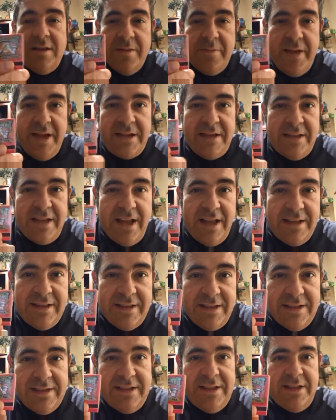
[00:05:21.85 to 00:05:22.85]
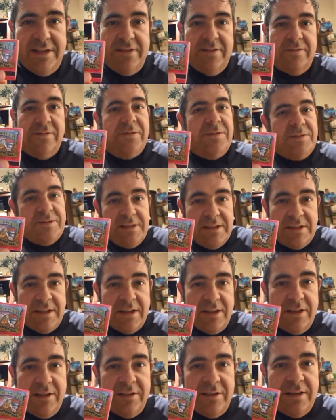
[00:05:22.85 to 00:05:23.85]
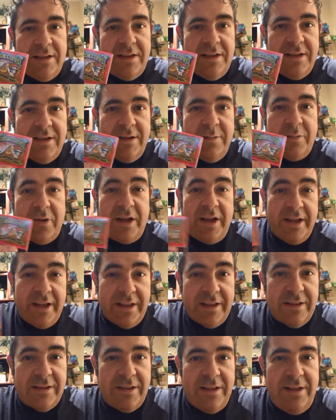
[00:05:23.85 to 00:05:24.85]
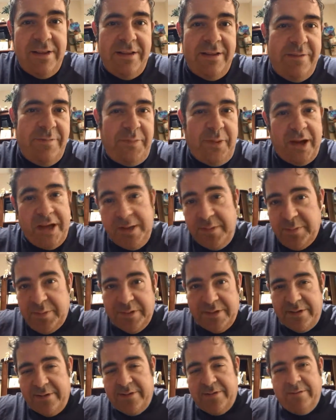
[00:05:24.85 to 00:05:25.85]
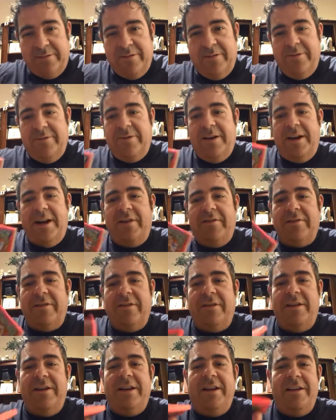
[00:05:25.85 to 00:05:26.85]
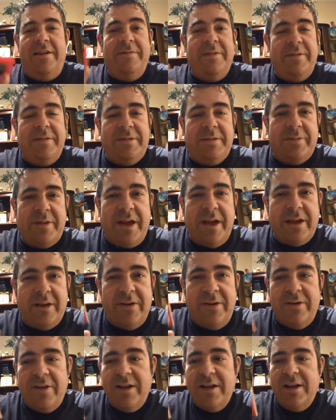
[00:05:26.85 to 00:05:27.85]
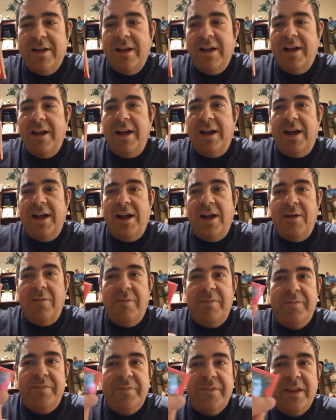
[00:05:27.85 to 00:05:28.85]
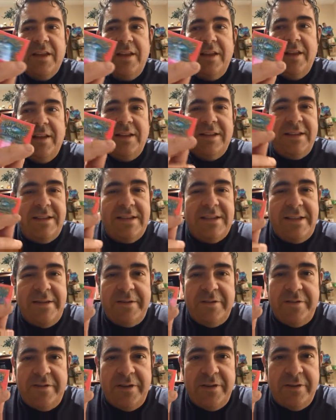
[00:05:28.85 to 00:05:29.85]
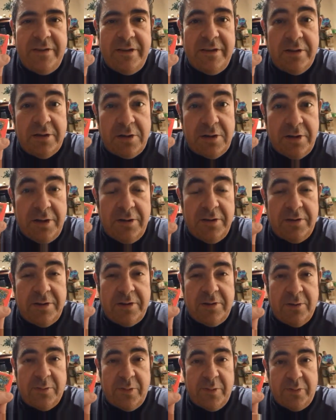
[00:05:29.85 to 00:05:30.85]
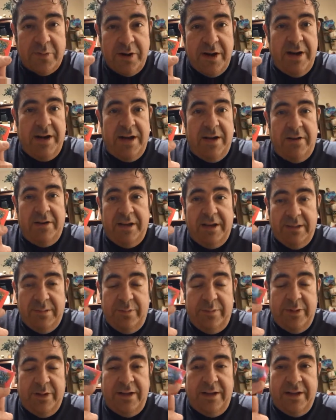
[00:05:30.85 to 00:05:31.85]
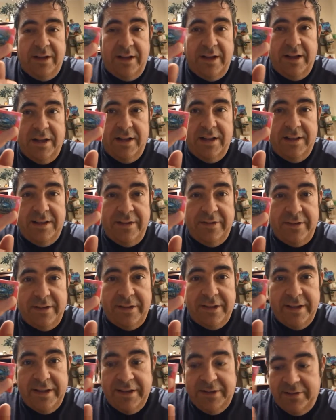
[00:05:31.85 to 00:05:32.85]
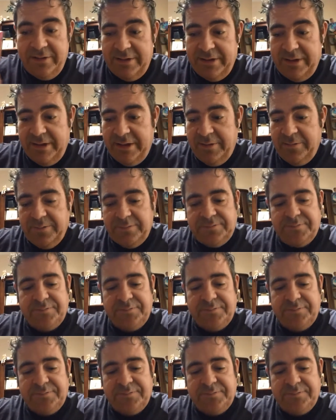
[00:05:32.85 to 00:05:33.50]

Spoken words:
imagine that Disney used to sell probably pipes or whatever, and maybe tobacco. Doesn't seem to fit with their, the corporate brand nowadays, but definitely interesting.